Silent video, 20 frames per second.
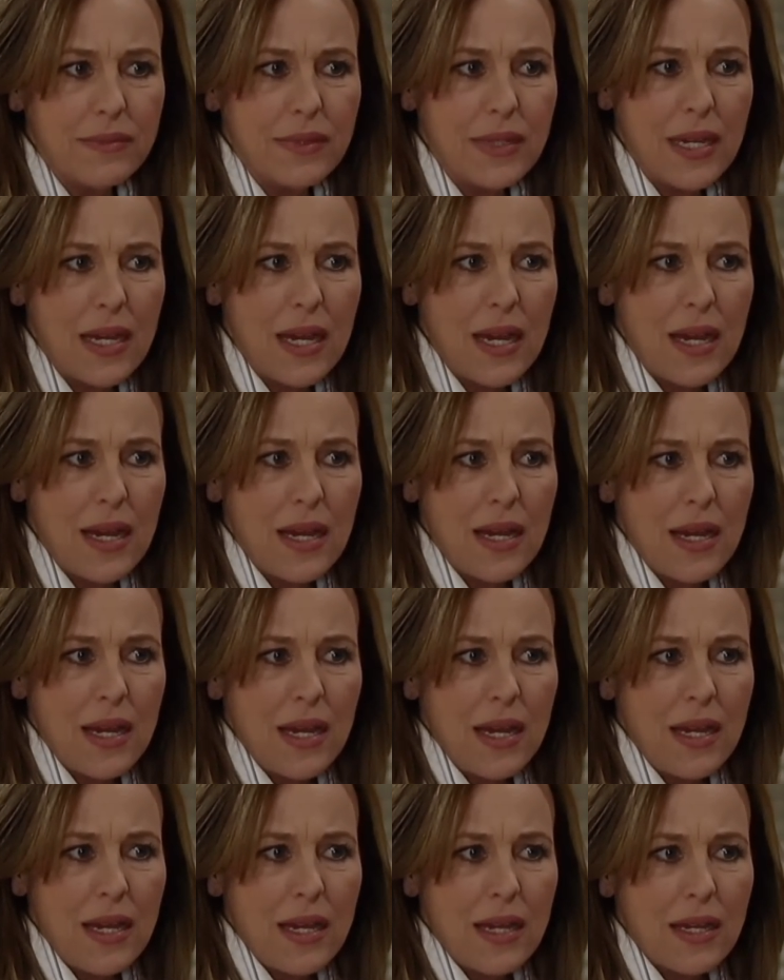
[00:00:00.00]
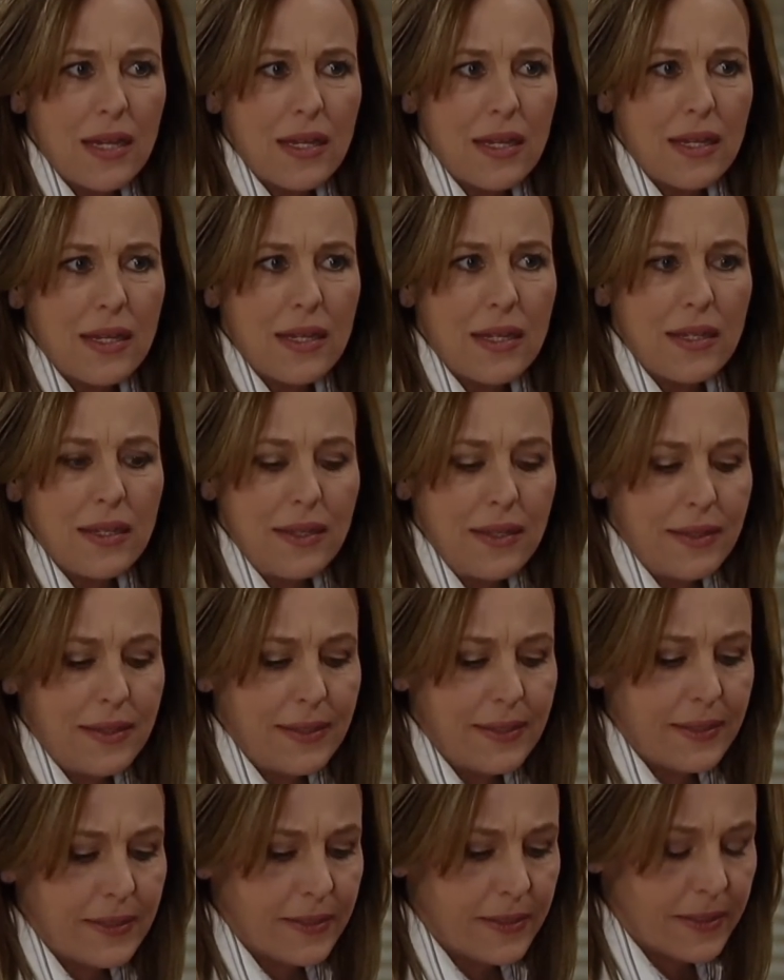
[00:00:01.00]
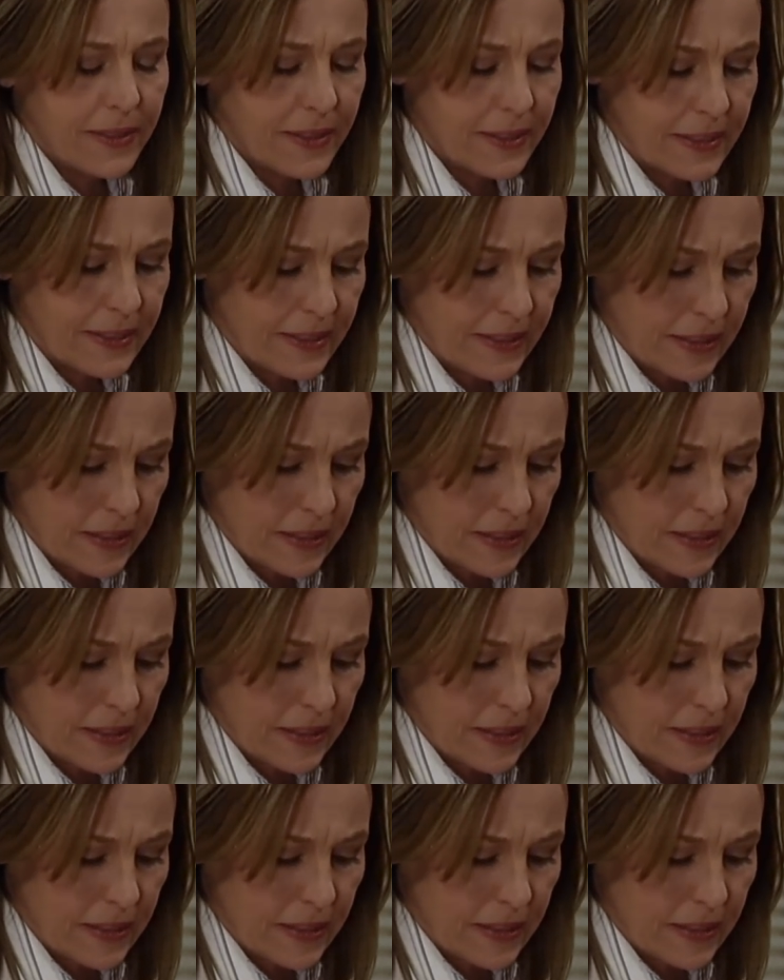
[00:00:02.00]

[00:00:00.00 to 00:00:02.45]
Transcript: [no speech]